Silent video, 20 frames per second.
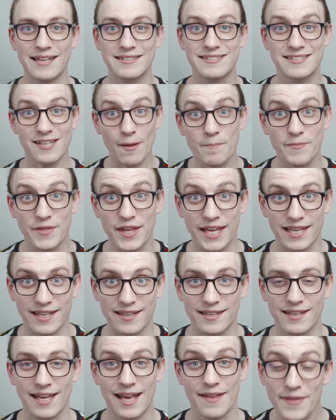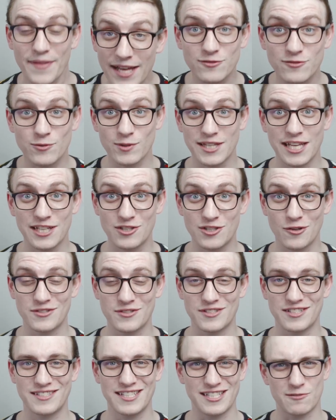something, and that's what they
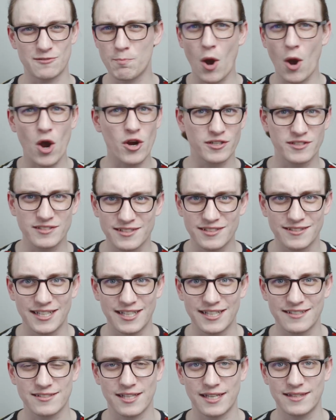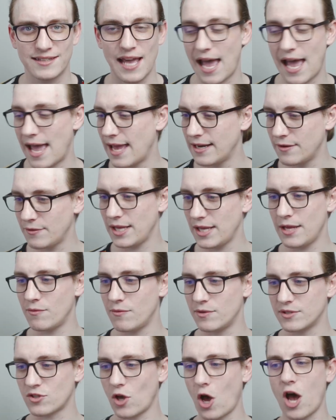chose to seize, parks and things like that. It
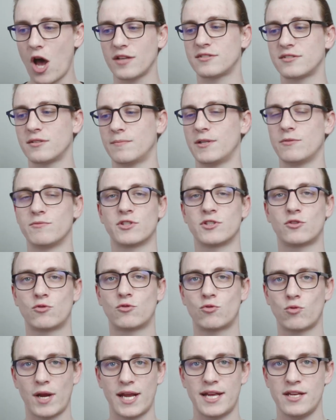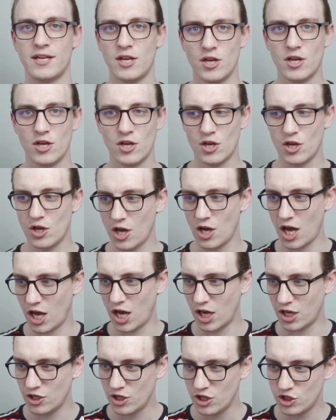was awesome, and it was a great
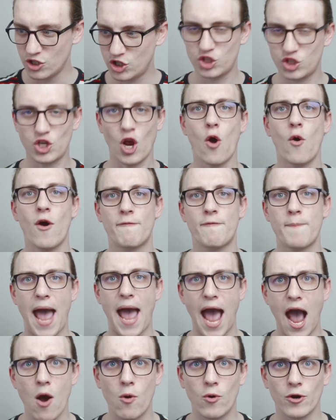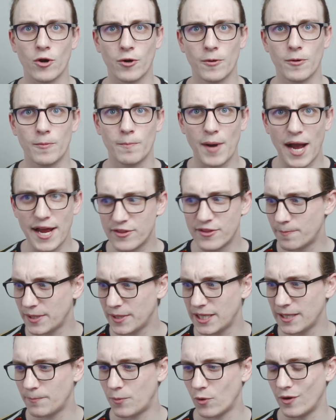show of power by the
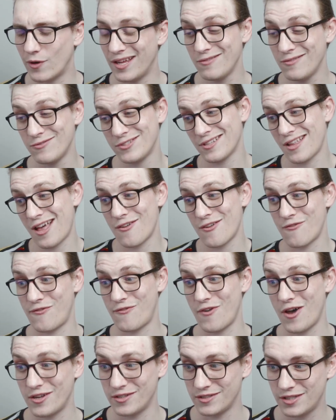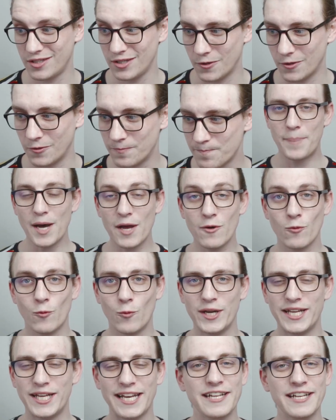people, and it was a lot of fun too. But
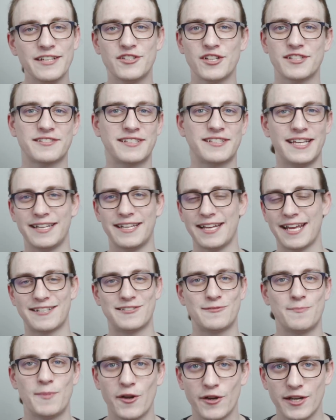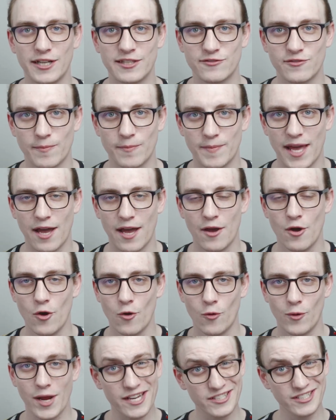we didn't just get experience from that.
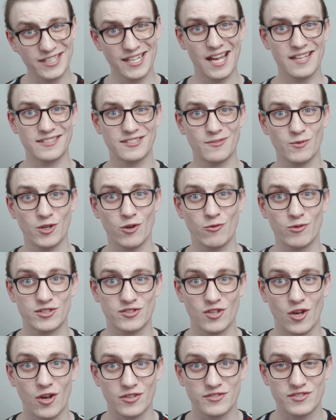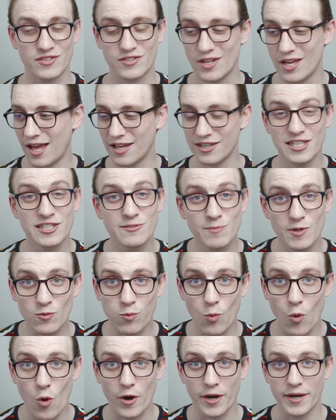We actually got some real results.
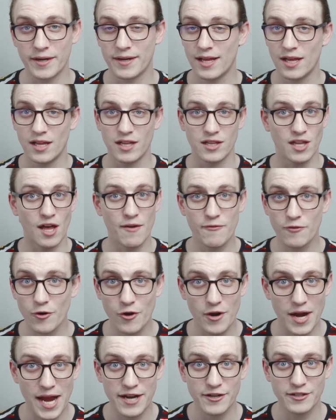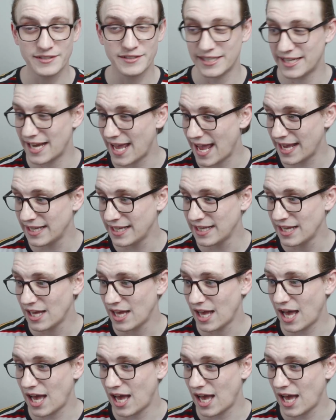Elizabeth Warren, love her or hate her today,